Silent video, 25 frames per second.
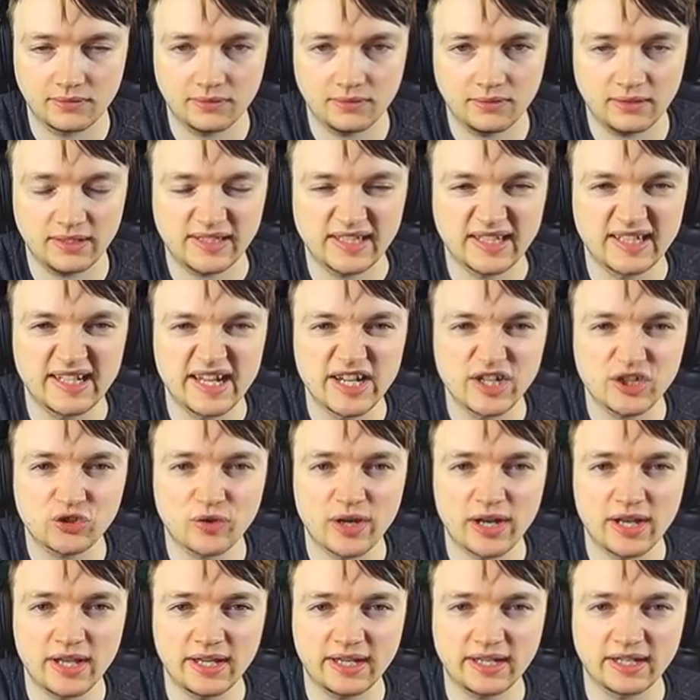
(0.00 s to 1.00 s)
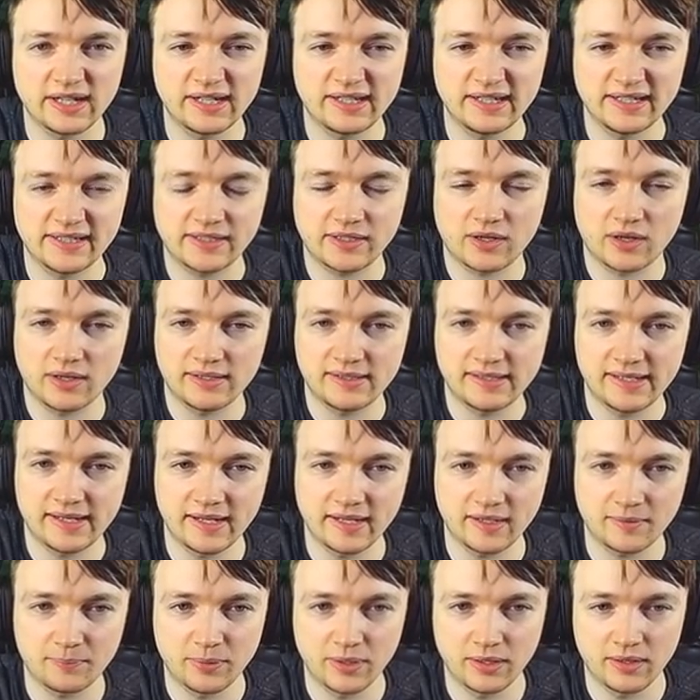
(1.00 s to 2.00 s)
That's a nice relic in a discard
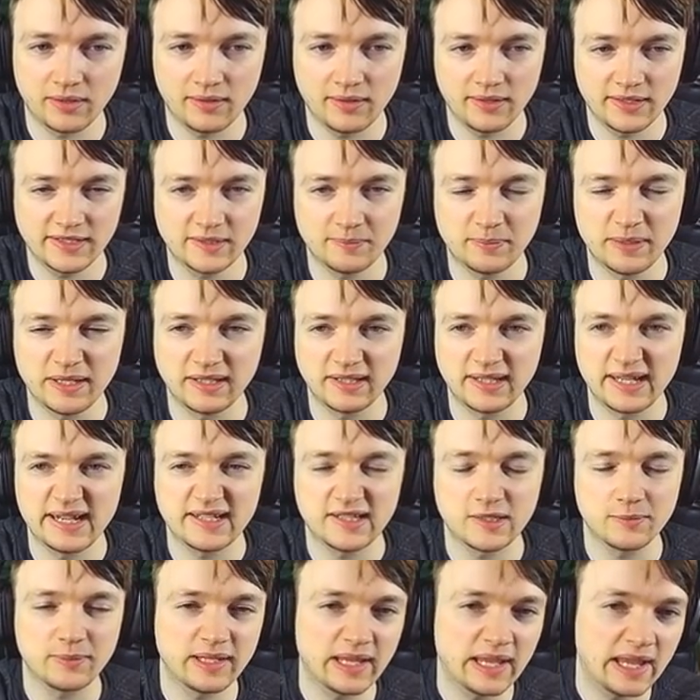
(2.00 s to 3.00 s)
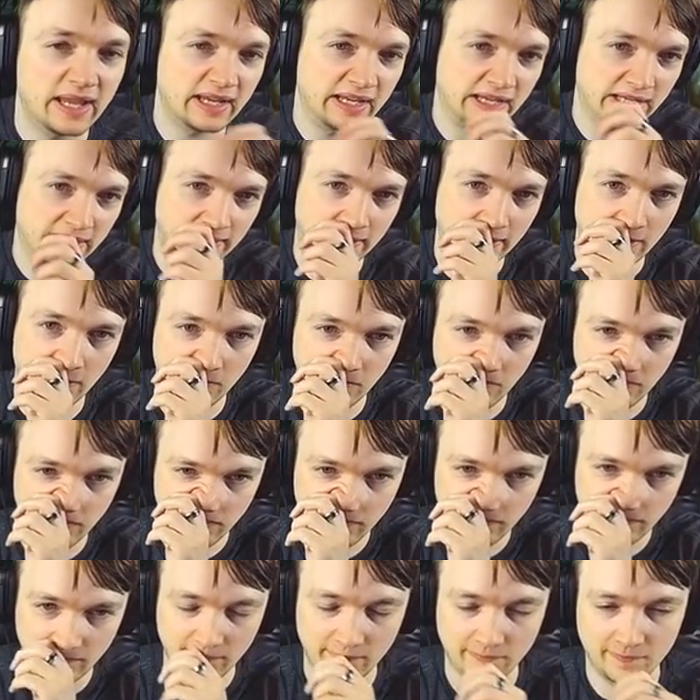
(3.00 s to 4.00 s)
deck, but it's a bit late to be getting it now.
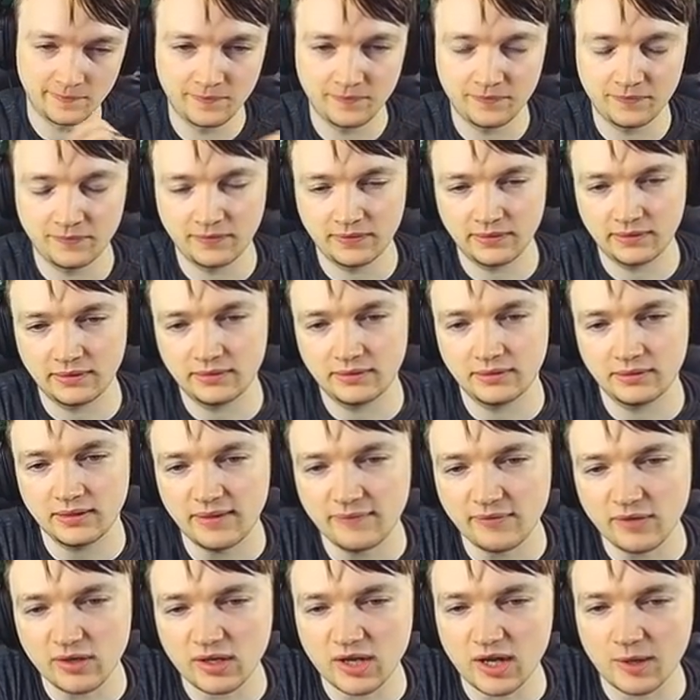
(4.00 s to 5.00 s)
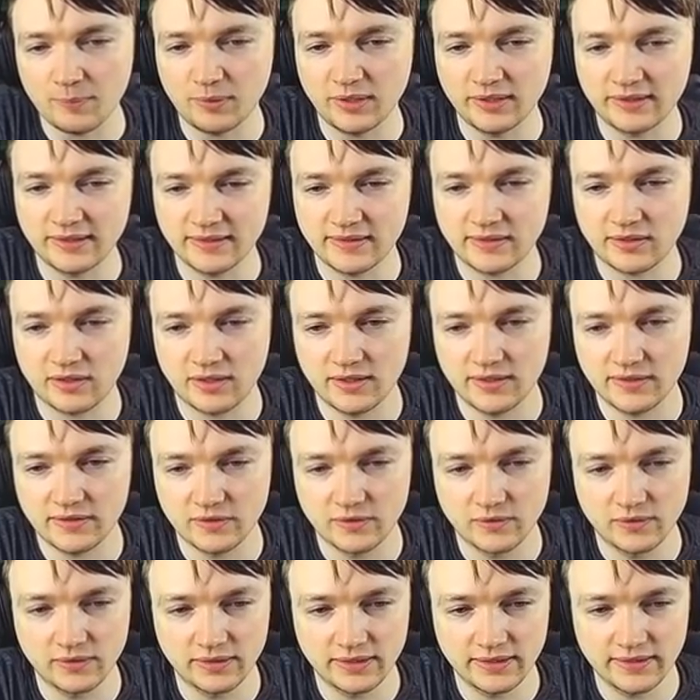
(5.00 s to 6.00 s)
I've got a couple of discards
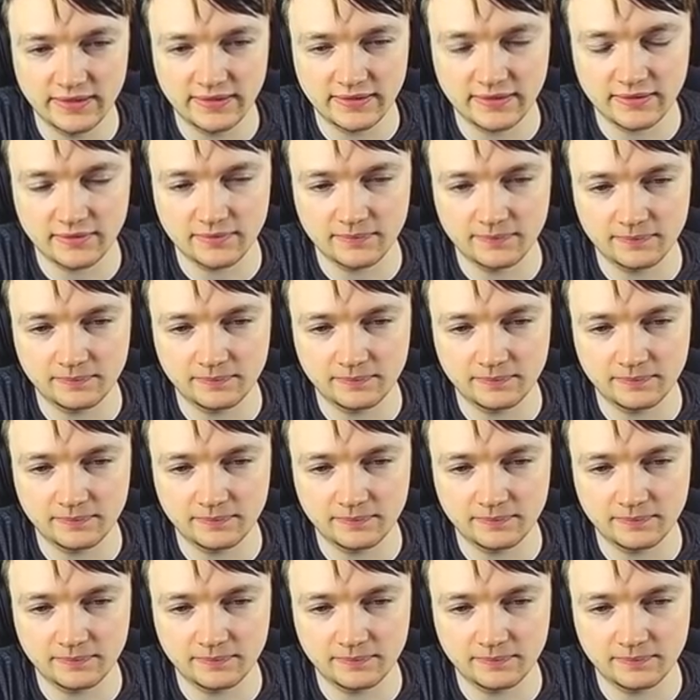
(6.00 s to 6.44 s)
though, at least.